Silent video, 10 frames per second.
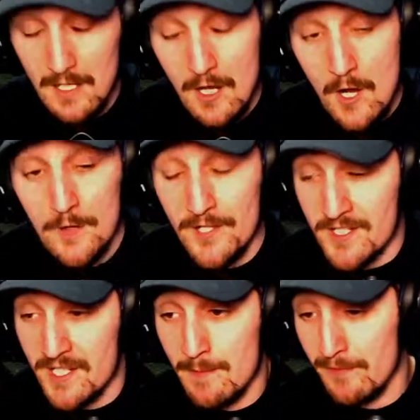all
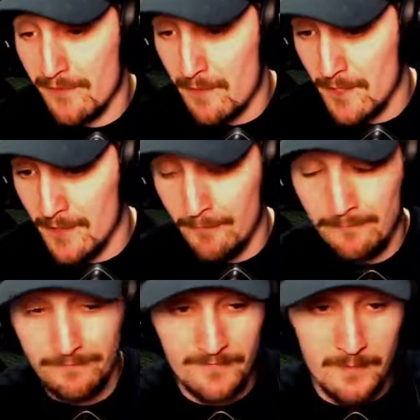this coming from a
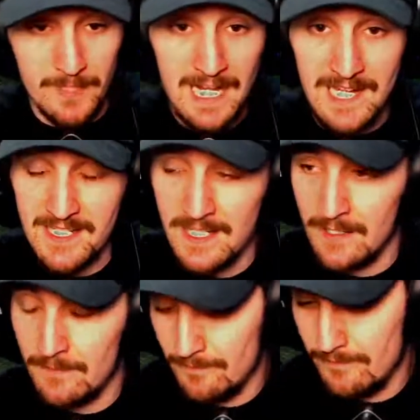guy
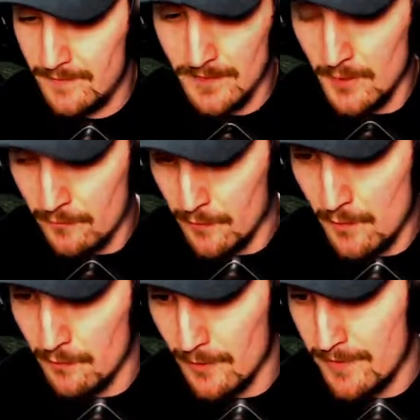standing, you know,
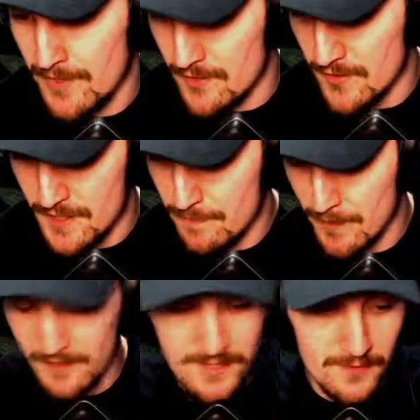over a pitcher just
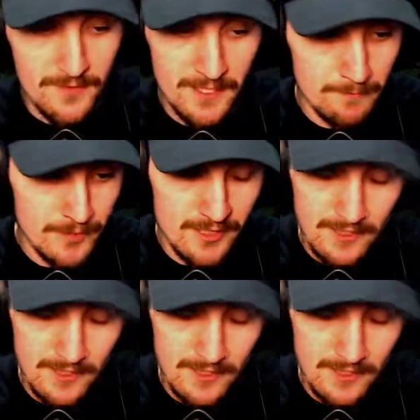sparked this whole thing. But